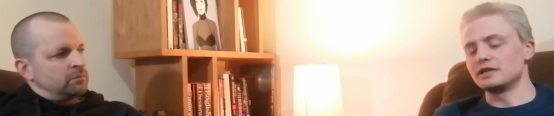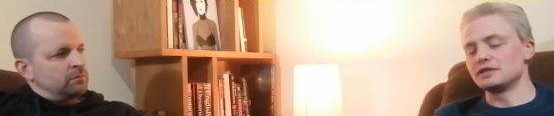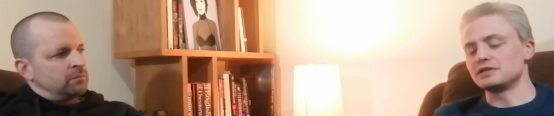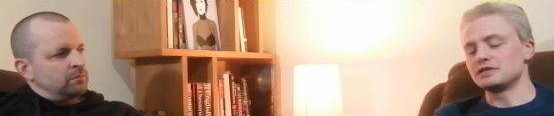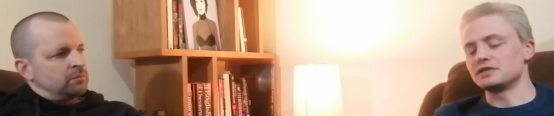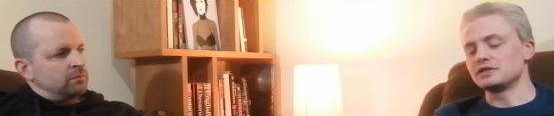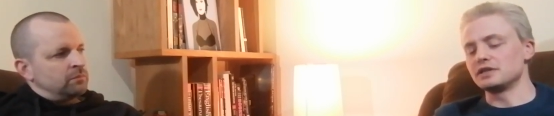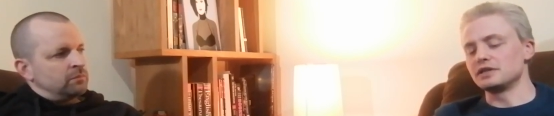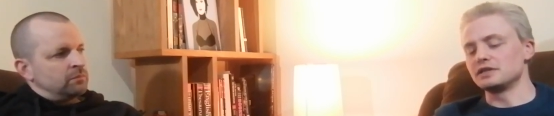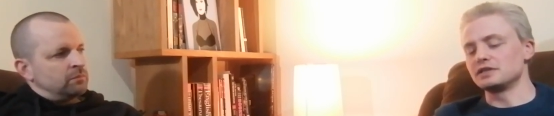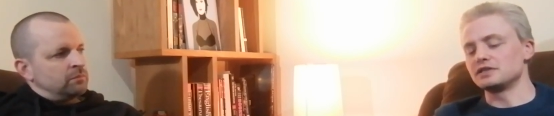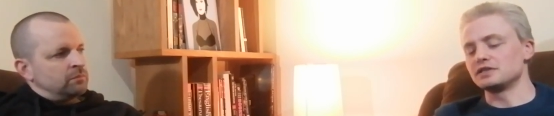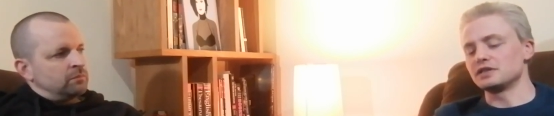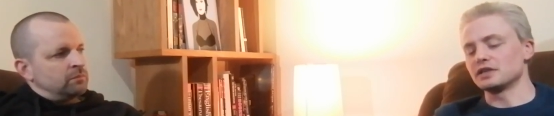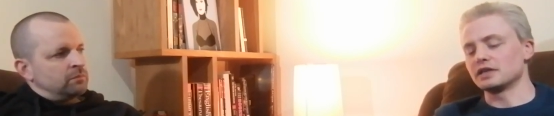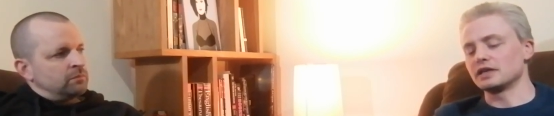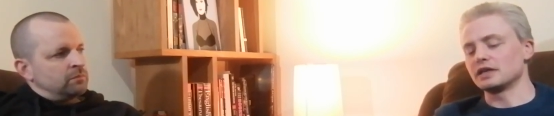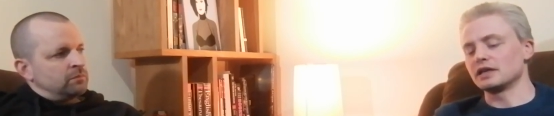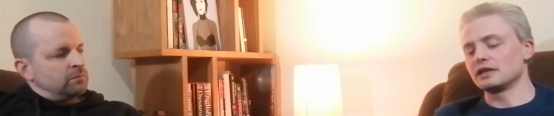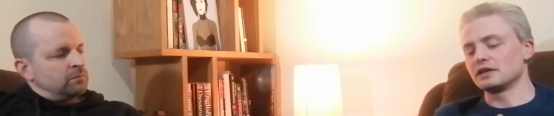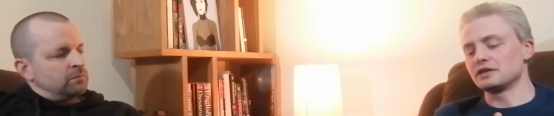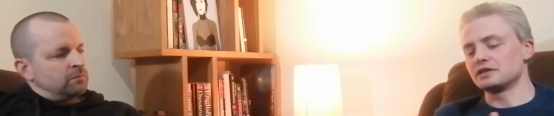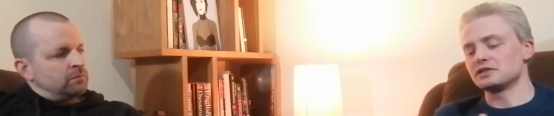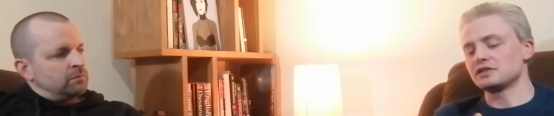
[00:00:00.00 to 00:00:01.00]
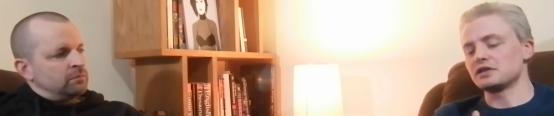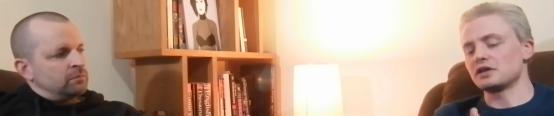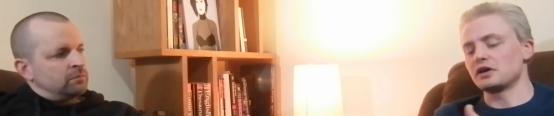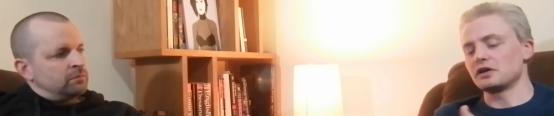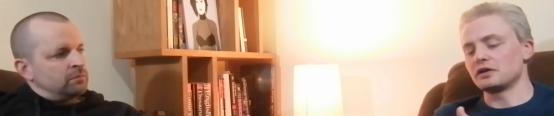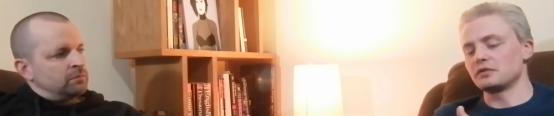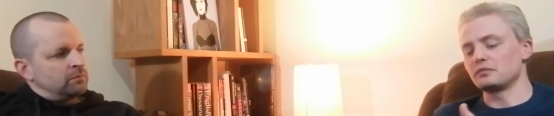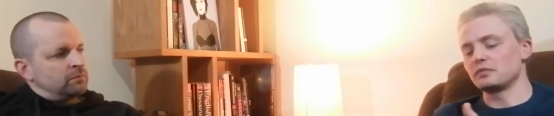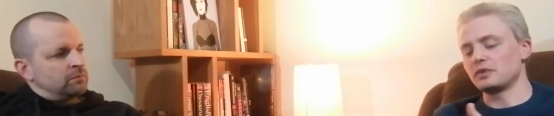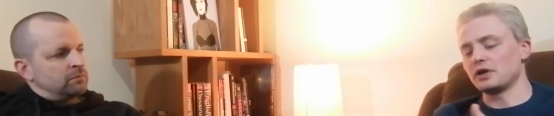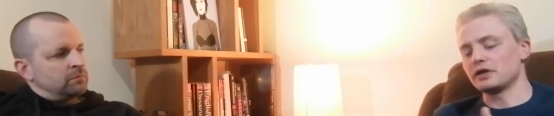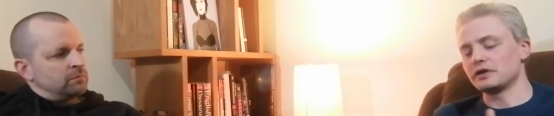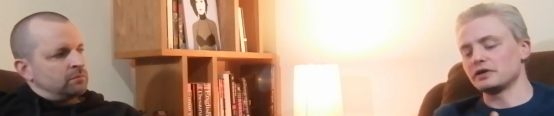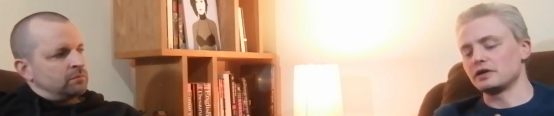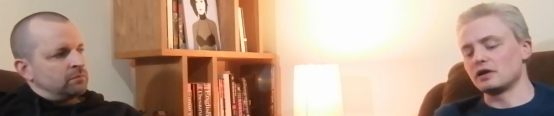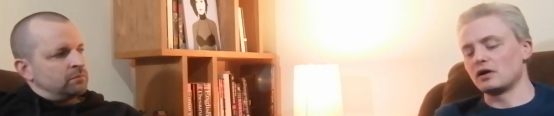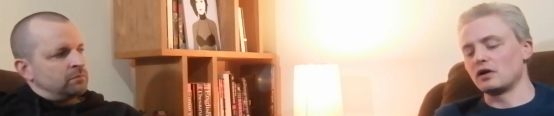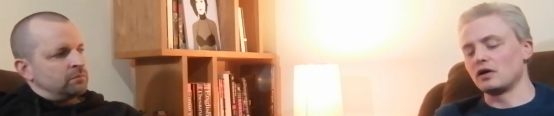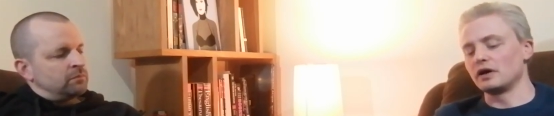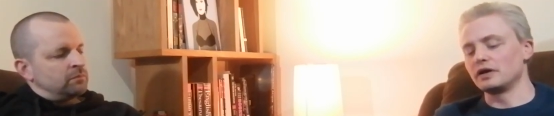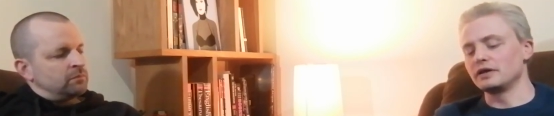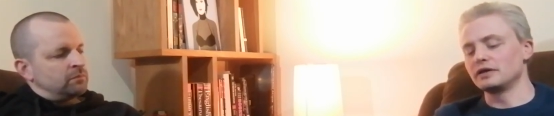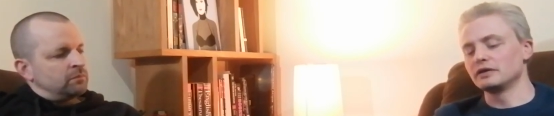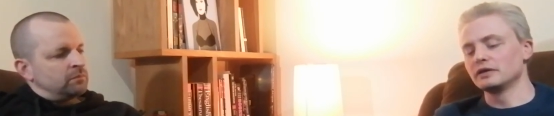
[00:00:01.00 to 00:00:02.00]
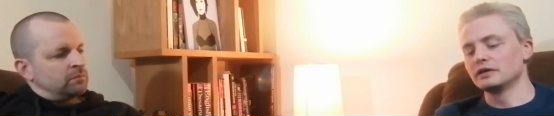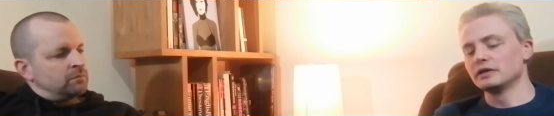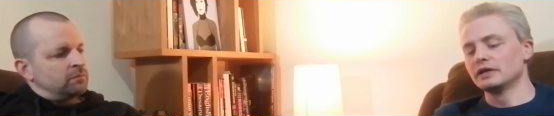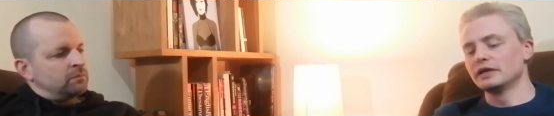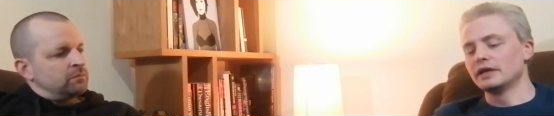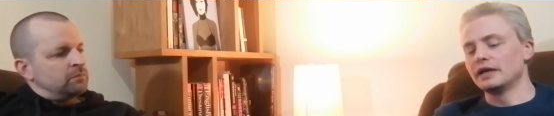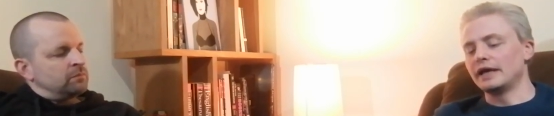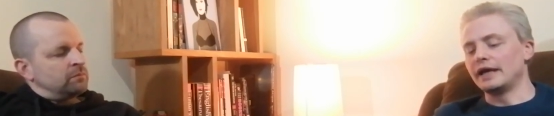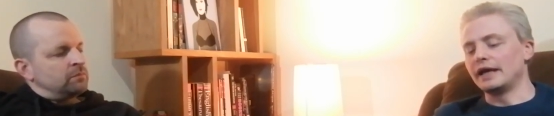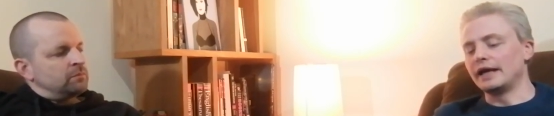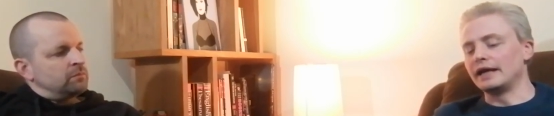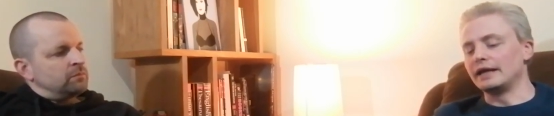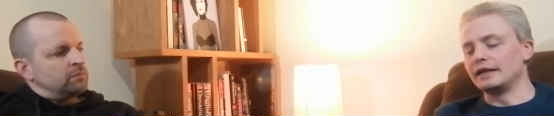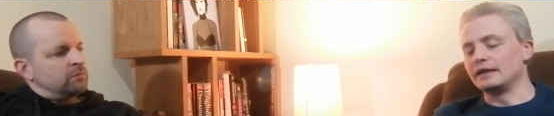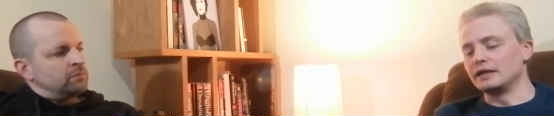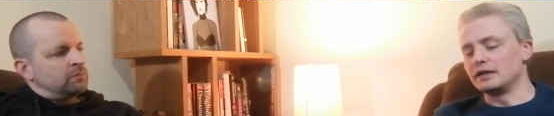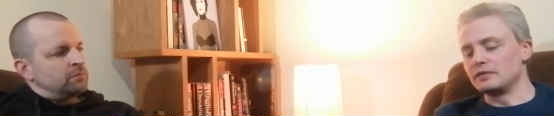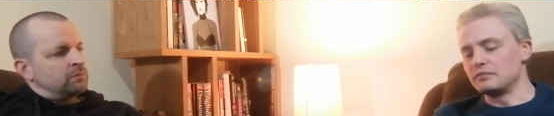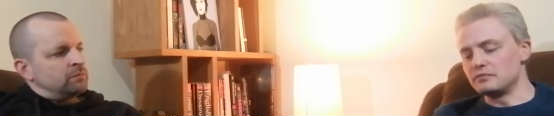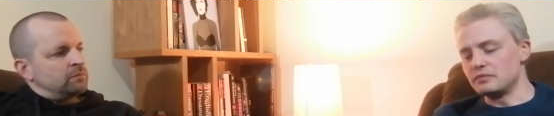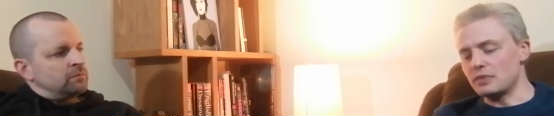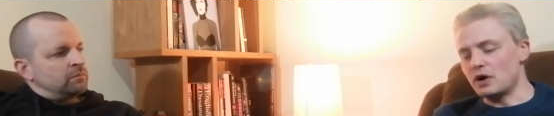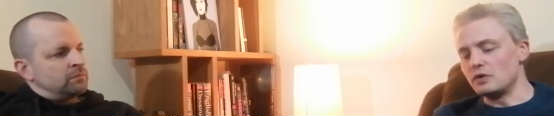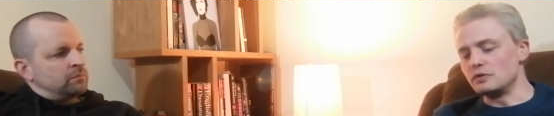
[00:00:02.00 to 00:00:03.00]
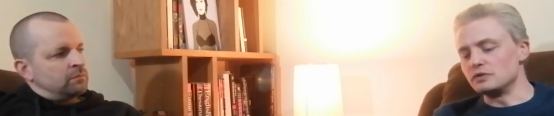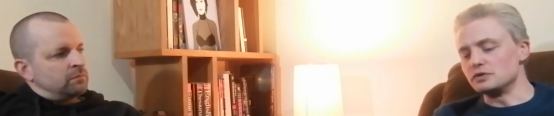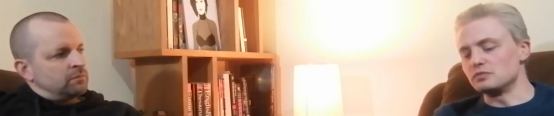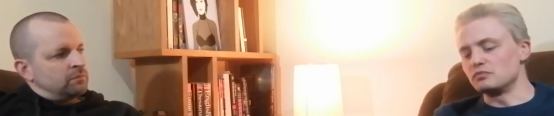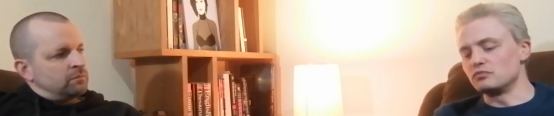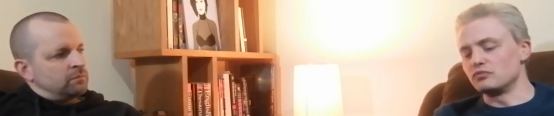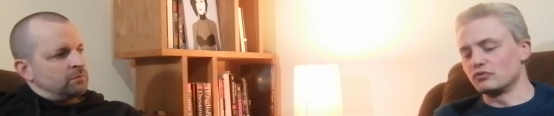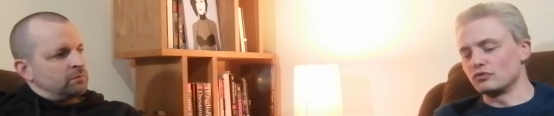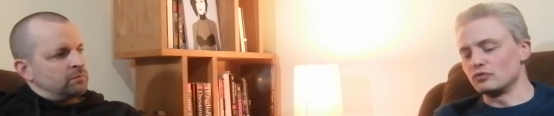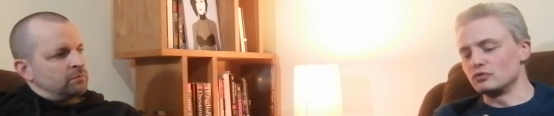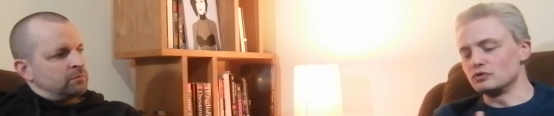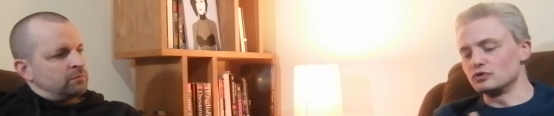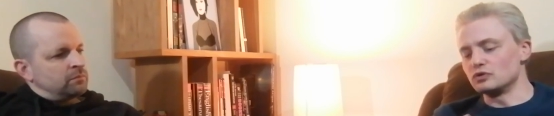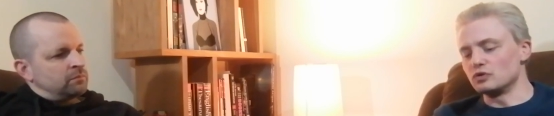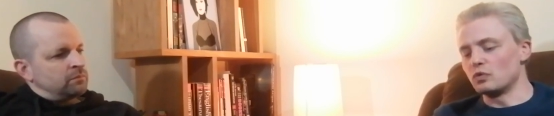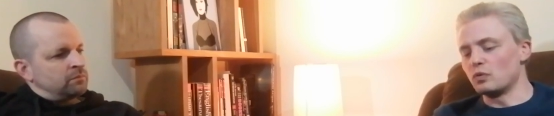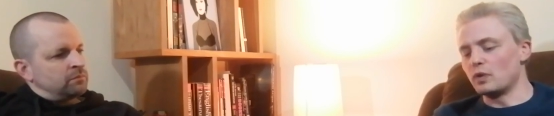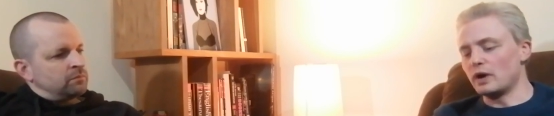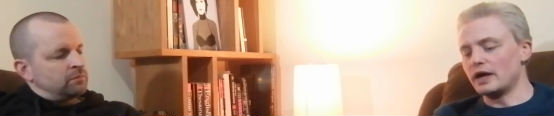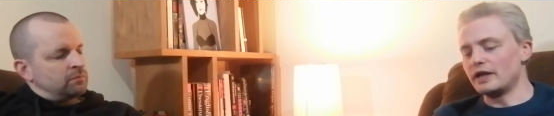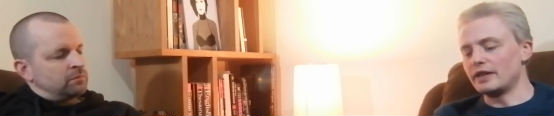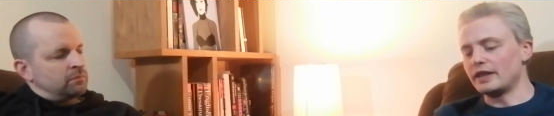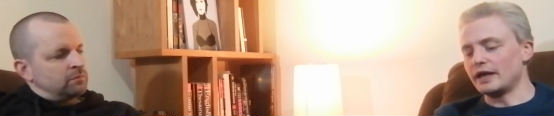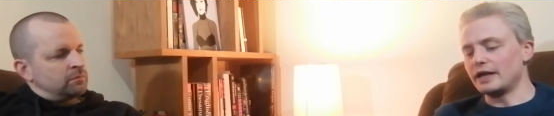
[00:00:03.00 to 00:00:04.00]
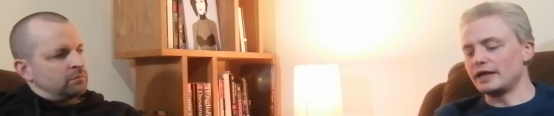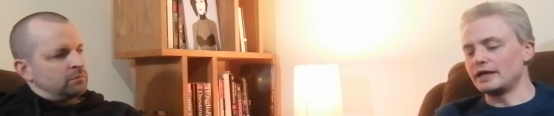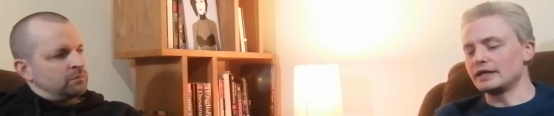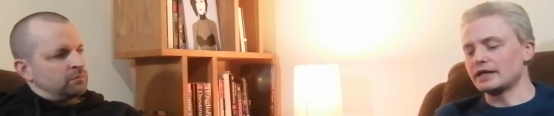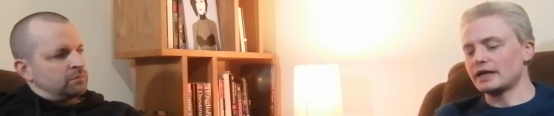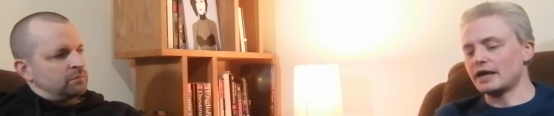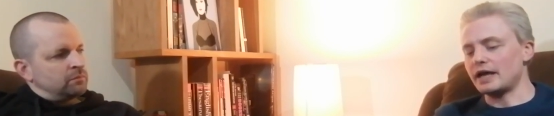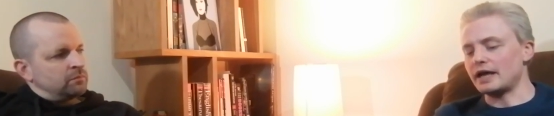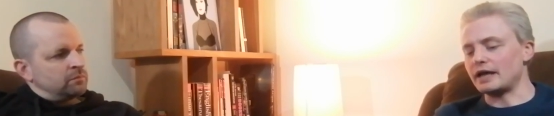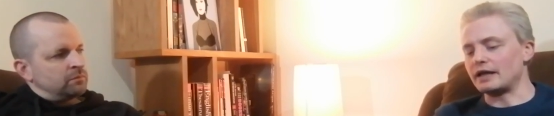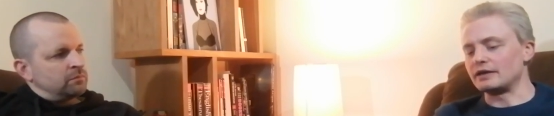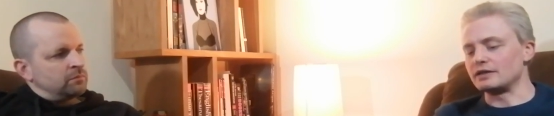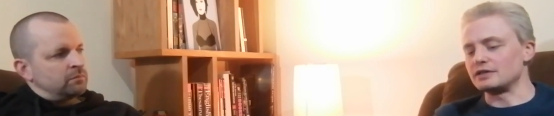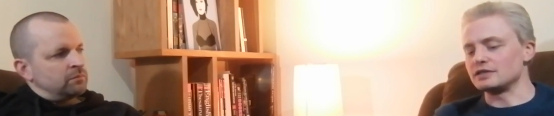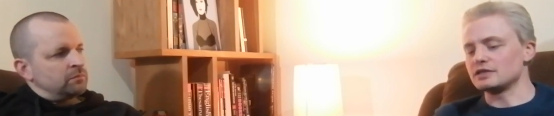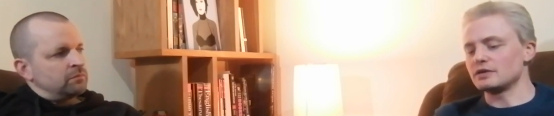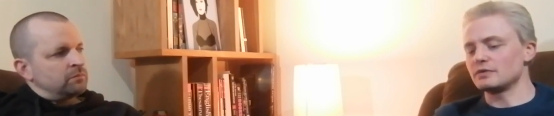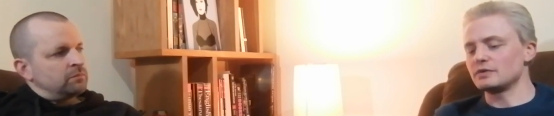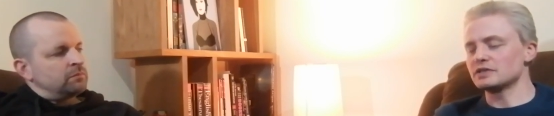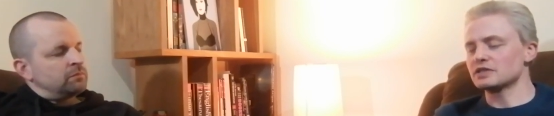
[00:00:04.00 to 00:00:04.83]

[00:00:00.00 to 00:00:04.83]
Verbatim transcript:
Speaker 1: is to kill a certain bloodline in the most brutal way that he can.